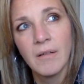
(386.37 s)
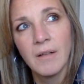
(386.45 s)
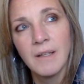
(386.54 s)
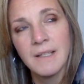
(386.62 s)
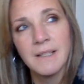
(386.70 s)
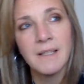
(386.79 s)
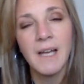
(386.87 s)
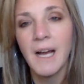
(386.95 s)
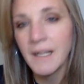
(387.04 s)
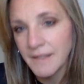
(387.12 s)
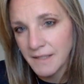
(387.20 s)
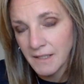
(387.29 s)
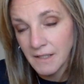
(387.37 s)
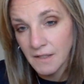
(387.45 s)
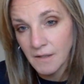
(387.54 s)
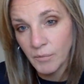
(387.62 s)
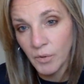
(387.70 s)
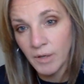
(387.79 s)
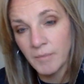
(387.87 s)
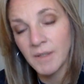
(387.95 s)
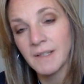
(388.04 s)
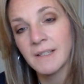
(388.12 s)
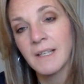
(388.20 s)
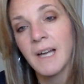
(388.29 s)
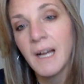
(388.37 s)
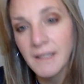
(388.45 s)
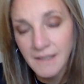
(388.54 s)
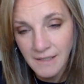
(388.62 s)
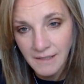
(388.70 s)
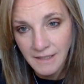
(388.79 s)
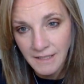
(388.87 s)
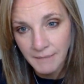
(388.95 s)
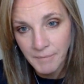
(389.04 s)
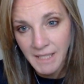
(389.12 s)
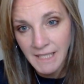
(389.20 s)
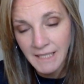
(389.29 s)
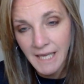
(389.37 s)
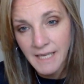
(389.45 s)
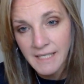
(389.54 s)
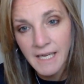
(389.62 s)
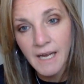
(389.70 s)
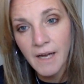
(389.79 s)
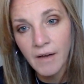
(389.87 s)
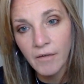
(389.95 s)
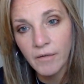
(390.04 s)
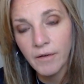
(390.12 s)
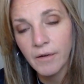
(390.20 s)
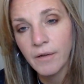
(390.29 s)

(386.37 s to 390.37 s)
it's this constant disappointment, this constantly being let down.